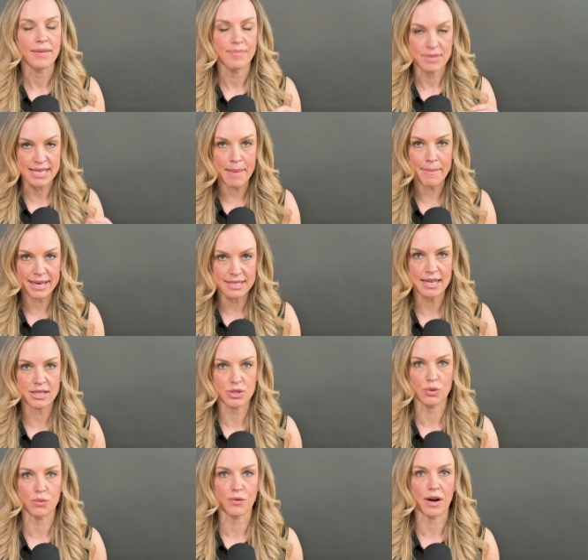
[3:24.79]
Does that make
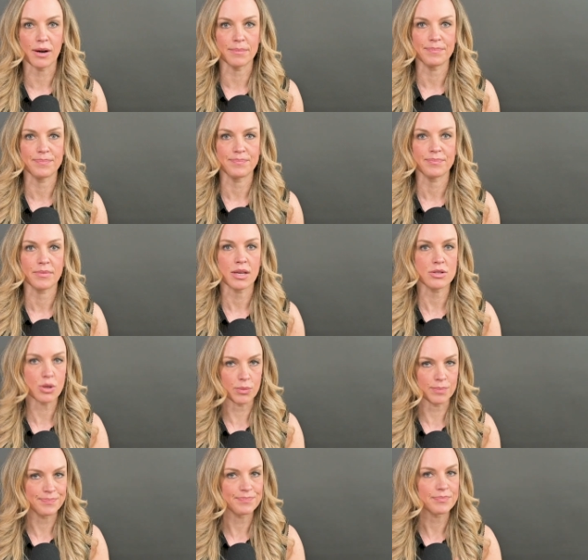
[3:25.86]
sense so far?
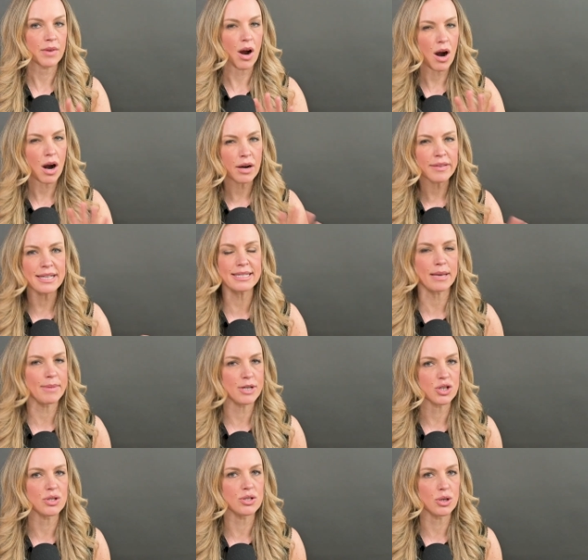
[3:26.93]
So are these
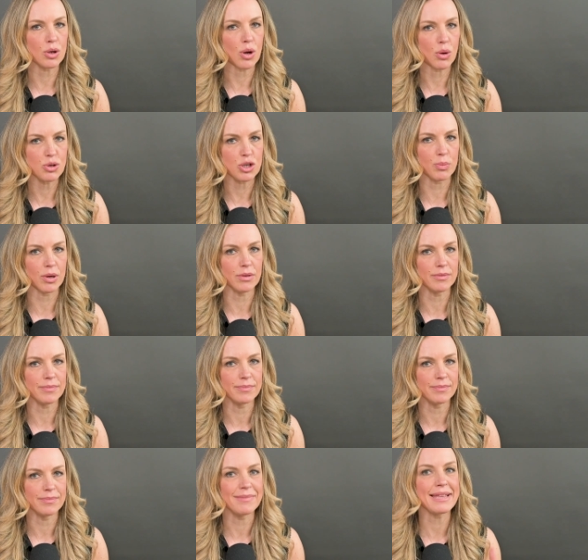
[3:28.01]
commissions negotiable?
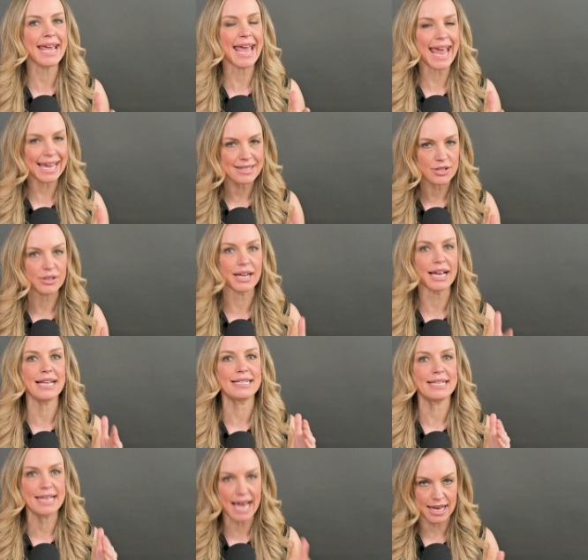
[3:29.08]
The answer
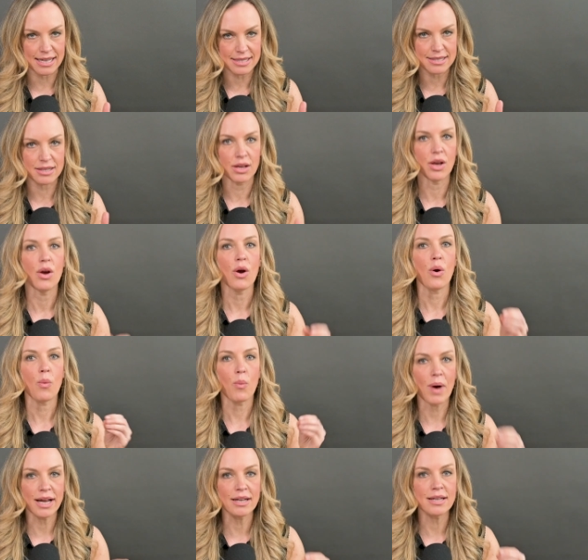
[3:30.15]
is yes.
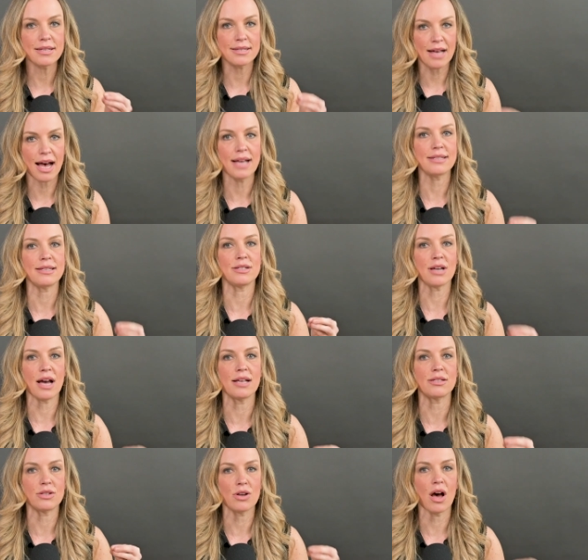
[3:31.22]
One size
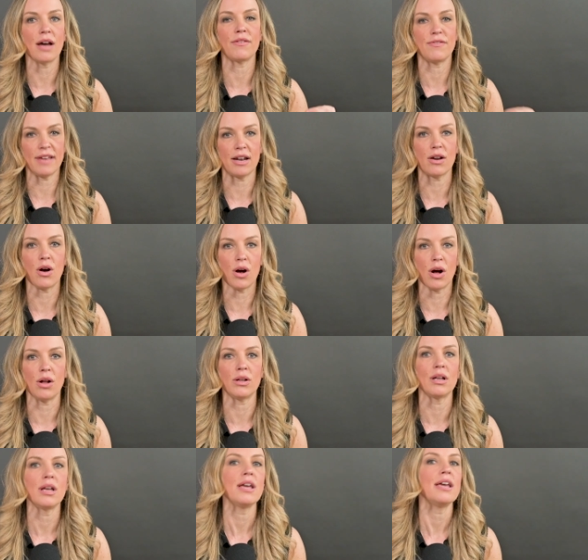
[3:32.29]
does not fit all.